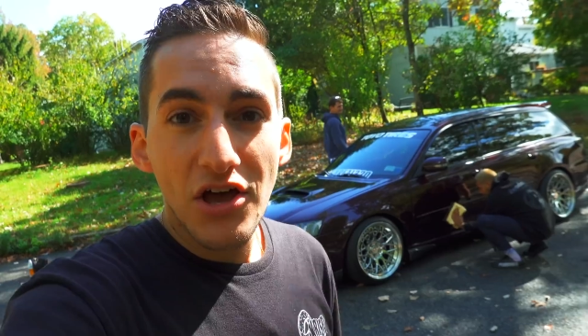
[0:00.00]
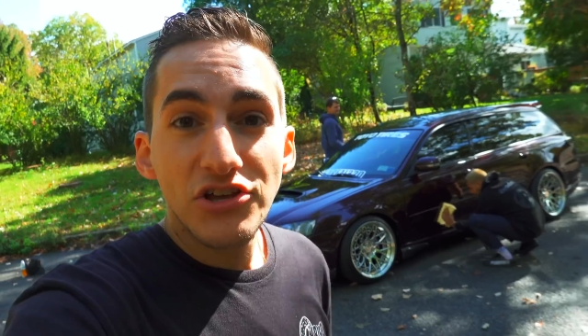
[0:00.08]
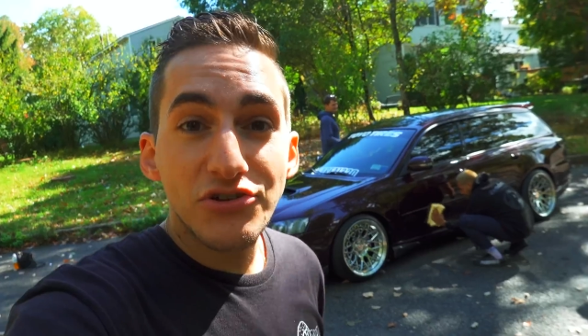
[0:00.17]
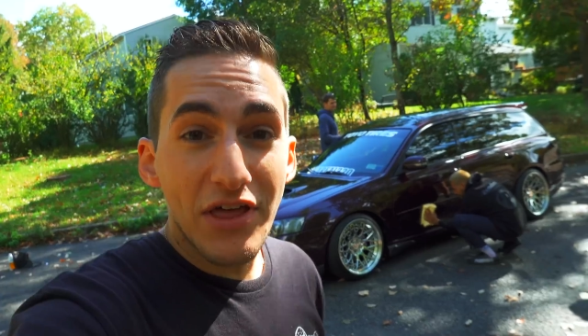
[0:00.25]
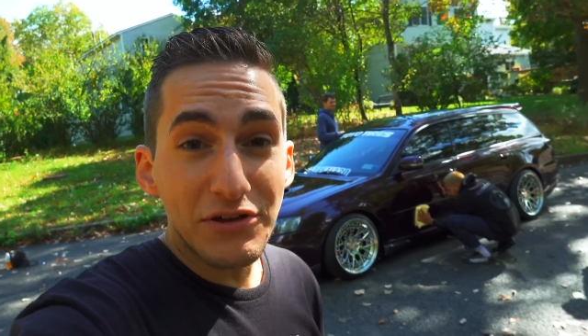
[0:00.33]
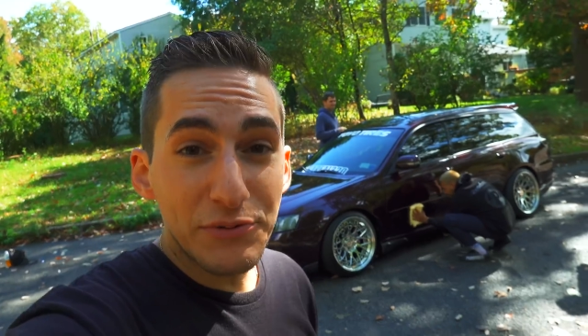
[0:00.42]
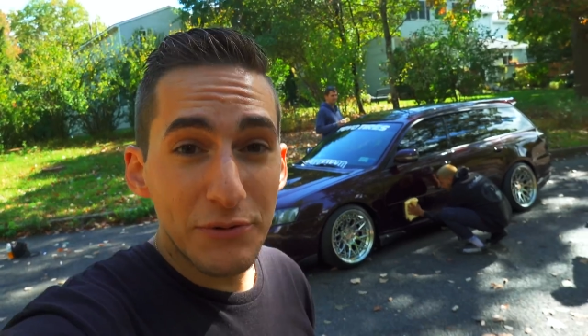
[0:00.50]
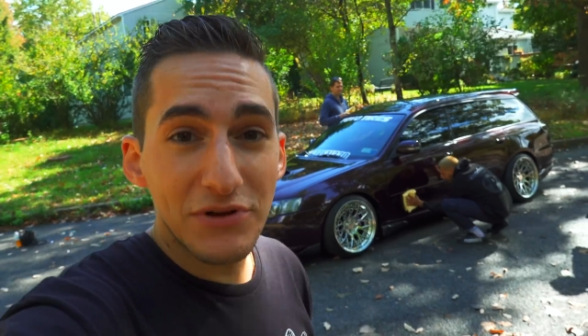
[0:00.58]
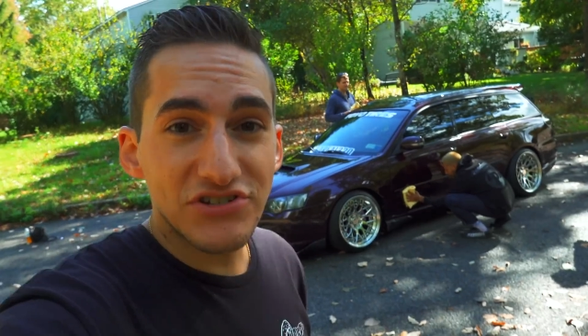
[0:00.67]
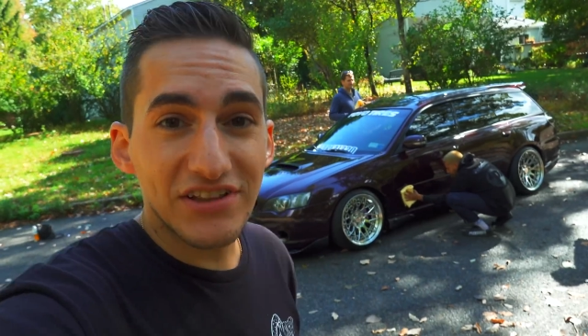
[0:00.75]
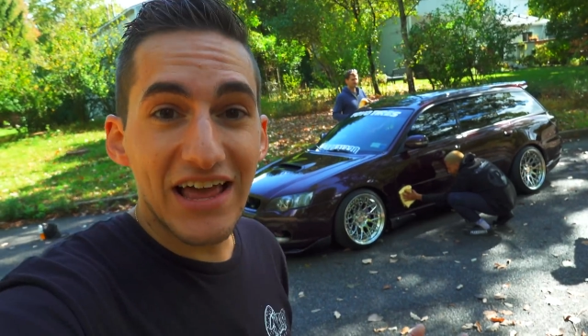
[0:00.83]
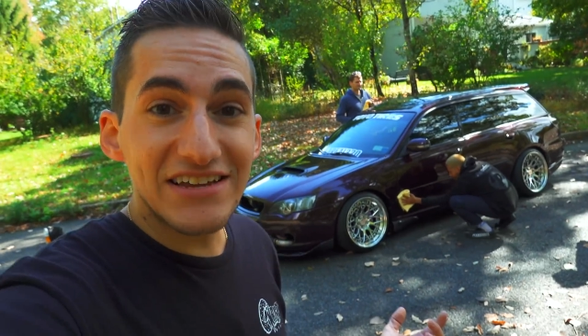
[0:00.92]
So that was pretty
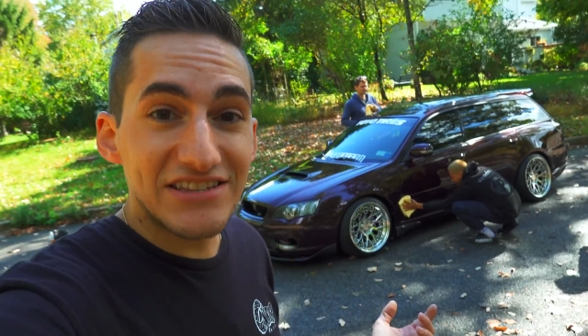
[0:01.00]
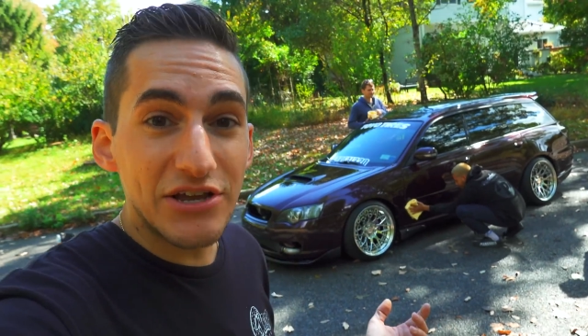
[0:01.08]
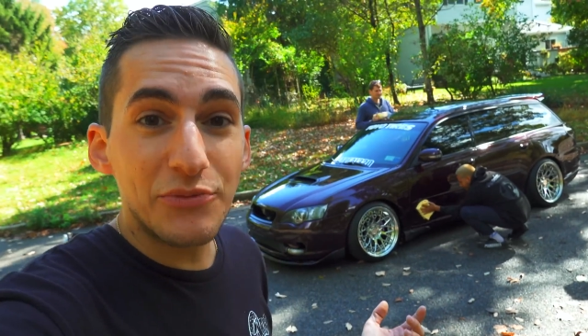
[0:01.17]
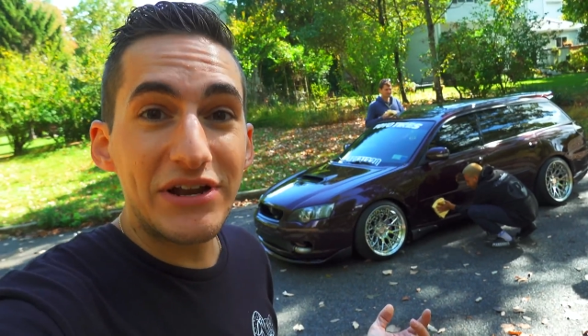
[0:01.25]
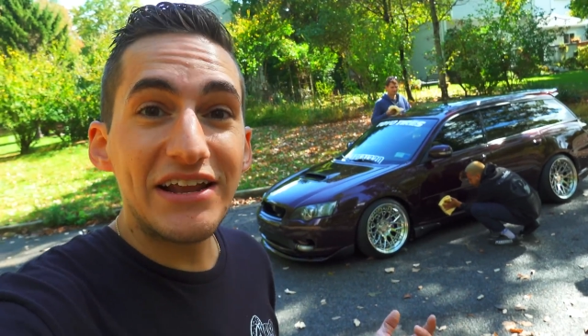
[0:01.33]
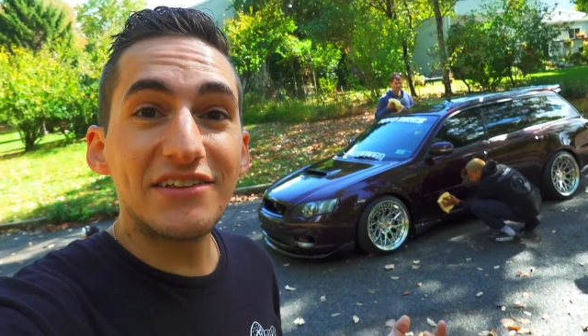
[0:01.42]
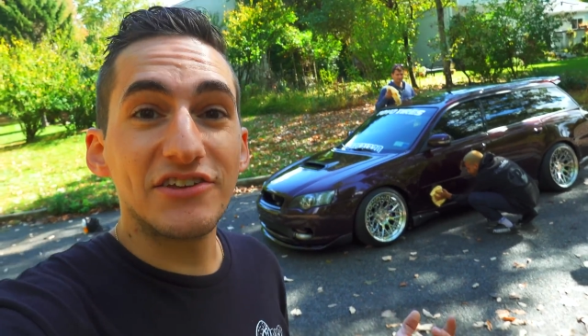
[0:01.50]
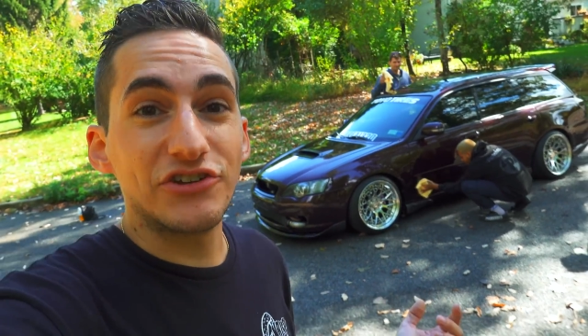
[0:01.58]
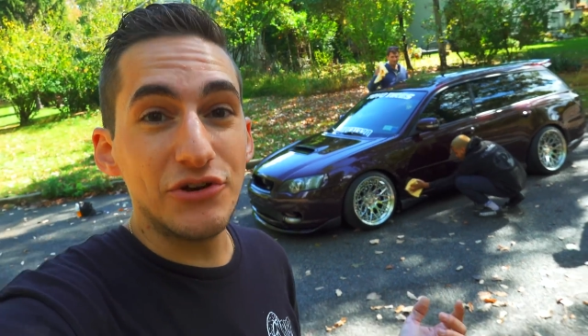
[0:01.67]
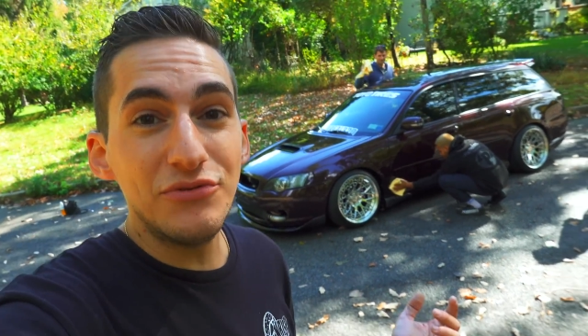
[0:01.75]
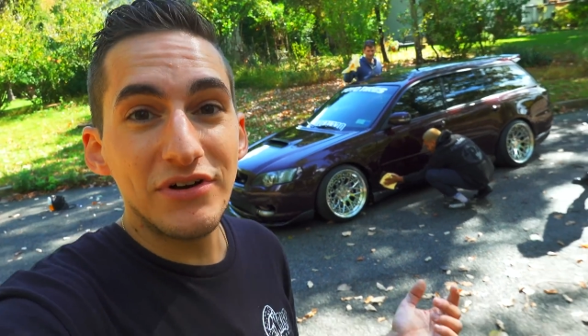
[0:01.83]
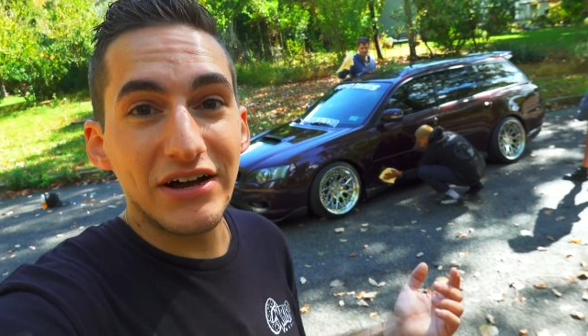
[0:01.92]
much the last thing we needed to do.